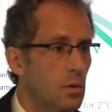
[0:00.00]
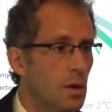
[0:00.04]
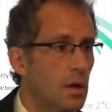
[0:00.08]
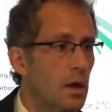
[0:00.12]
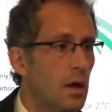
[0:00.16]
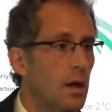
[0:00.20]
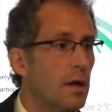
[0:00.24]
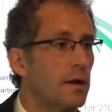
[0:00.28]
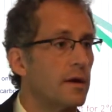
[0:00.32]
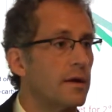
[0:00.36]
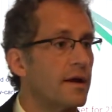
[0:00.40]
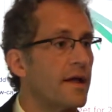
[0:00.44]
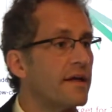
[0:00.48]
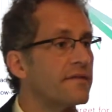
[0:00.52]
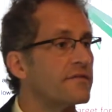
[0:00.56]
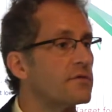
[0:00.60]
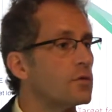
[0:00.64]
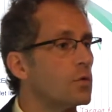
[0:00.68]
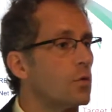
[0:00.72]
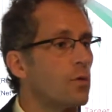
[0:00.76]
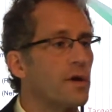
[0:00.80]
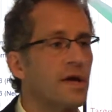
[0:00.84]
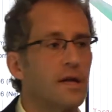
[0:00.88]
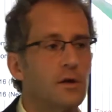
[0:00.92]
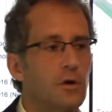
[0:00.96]
Enough
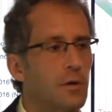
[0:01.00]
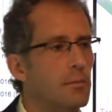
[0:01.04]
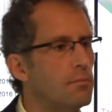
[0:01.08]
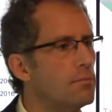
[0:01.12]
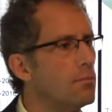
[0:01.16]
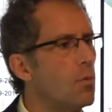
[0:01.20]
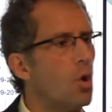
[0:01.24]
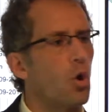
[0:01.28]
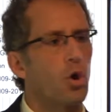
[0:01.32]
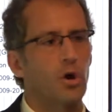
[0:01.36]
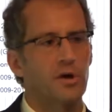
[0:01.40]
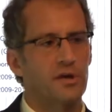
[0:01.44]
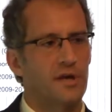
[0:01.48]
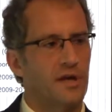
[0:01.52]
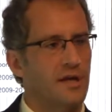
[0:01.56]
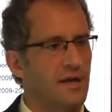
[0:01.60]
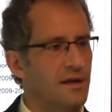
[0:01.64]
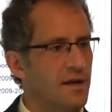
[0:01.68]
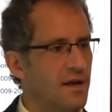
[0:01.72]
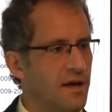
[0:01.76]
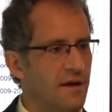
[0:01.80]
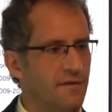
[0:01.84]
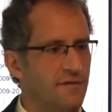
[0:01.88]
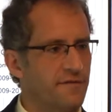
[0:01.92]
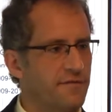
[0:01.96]
uranium, more than
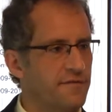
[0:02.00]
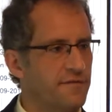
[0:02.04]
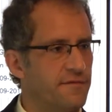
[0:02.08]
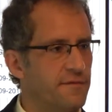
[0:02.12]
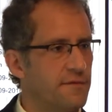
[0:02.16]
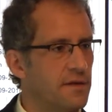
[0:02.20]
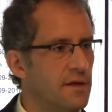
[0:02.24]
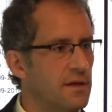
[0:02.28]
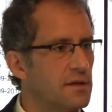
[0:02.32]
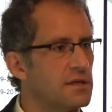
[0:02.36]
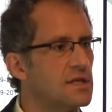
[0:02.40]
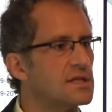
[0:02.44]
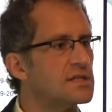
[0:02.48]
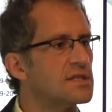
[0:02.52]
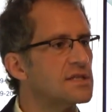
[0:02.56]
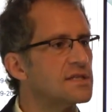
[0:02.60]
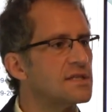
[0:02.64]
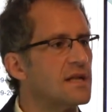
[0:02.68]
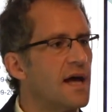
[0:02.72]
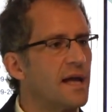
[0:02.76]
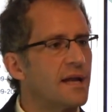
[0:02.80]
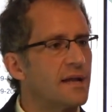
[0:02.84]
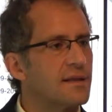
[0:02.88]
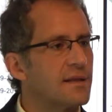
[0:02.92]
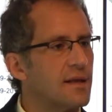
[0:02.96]
enough. This is
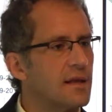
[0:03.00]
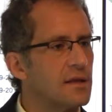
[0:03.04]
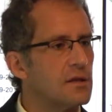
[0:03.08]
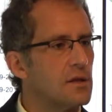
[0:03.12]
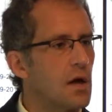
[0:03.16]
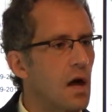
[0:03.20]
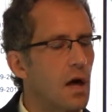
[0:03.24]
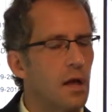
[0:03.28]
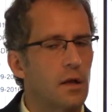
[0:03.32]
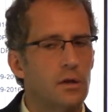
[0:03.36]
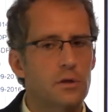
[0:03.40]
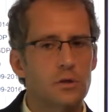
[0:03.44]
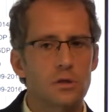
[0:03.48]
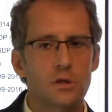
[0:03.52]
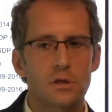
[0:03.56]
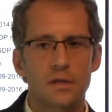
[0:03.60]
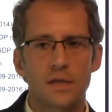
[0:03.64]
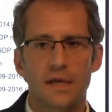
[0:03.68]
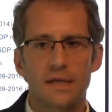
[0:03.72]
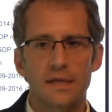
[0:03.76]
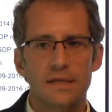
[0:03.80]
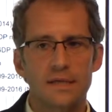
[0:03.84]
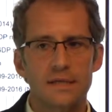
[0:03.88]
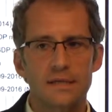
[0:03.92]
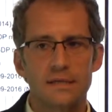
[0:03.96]
not a technology
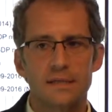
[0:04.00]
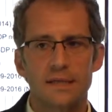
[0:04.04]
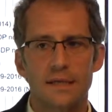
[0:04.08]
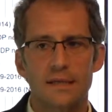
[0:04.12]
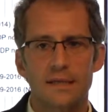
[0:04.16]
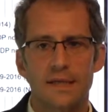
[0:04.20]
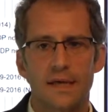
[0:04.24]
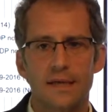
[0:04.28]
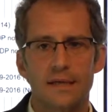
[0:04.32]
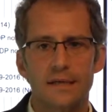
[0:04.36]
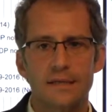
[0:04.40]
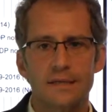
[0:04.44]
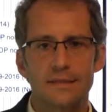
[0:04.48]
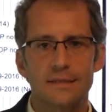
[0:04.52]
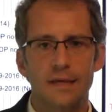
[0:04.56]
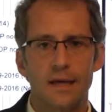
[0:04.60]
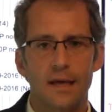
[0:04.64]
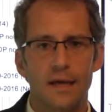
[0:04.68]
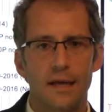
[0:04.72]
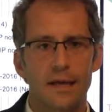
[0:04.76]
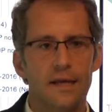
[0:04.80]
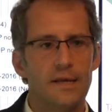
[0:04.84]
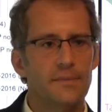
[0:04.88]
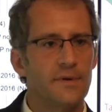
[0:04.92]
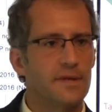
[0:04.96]
that is
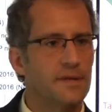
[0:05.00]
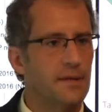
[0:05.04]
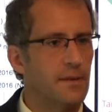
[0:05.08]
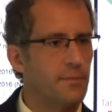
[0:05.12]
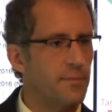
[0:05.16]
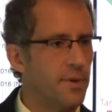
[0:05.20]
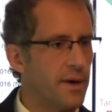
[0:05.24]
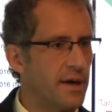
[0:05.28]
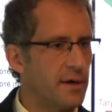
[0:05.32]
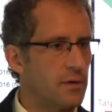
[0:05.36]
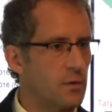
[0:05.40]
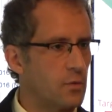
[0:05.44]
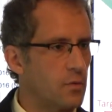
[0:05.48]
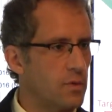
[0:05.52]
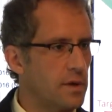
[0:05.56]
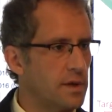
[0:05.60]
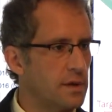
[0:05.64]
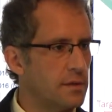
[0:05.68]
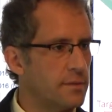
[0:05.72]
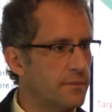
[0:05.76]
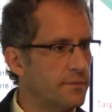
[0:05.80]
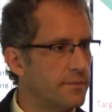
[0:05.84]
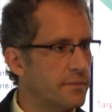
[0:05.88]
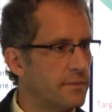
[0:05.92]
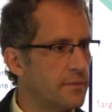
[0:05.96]
limited by
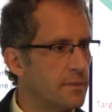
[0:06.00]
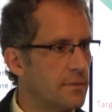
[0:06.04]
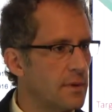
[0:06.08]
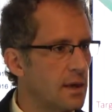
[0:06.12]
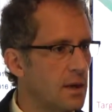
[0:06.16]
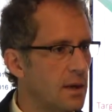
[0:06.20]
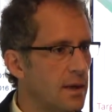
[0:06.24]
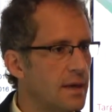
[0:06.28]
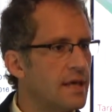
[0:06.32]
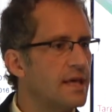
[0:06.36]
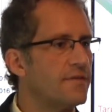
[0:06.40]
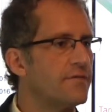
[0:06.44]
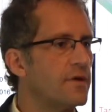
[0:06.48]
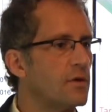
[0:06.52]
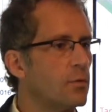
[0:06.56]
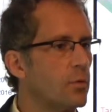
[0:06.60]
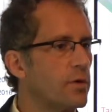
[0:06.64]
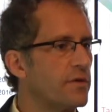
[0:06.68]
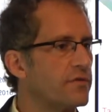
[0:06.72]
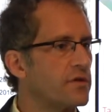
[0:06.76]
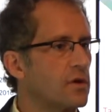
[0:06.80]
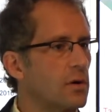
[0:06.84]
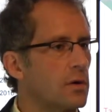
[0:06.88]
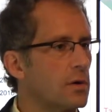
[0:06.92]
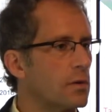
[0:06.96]
uranium. Even
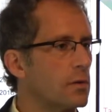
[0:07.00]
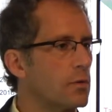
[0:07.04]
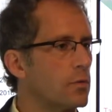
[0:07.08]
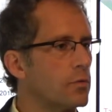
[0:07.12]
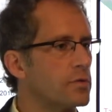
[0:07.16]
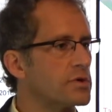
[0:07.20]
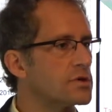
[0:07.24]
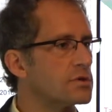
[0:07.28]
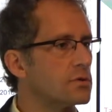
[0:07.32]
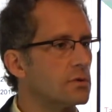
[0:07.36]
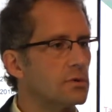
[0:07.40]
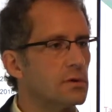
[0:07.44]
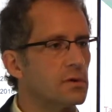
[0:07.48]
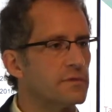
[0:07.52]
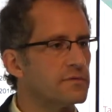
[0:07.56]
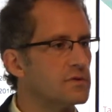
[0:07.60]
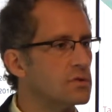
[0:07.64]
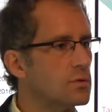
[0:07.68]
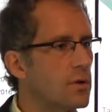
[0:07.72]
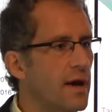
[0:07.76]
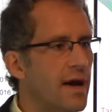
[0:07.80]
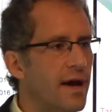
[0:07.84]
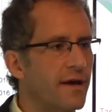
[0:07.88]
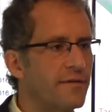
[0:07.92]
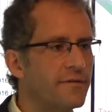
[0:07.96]
with current reserves, you
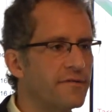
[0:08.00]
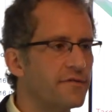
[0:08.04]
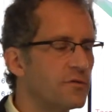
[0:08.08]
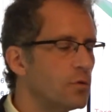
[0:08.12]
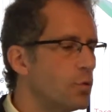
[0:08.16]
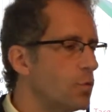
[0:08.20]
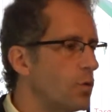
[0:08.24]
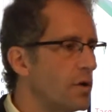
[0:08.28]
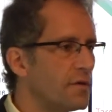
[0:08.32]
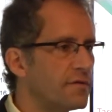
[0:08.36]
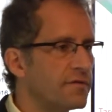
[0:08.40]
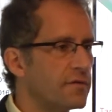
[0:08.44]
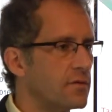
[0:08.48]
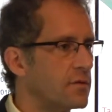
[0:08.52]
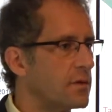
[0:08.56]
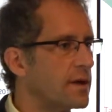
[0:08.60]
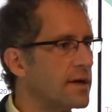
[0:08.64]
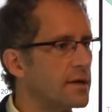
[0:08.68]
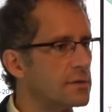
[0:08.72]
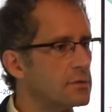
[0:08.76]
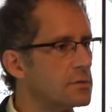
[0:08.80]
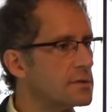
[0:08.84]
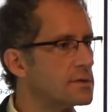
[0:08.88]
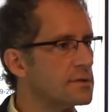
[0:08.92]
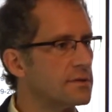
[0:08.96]
have fuel for
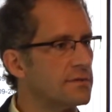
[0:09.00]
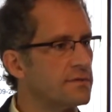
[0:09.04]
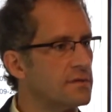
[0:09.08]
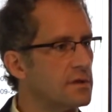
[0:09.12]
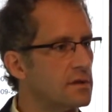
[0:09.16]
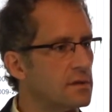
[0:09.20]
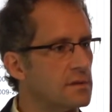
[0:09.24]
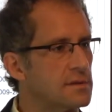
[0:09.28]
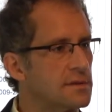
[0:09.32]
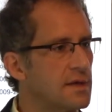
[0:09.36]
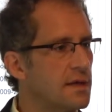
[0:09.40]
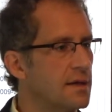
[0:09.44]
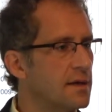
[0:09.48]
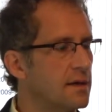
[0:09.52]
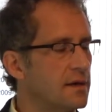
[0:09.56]
hundreds of years.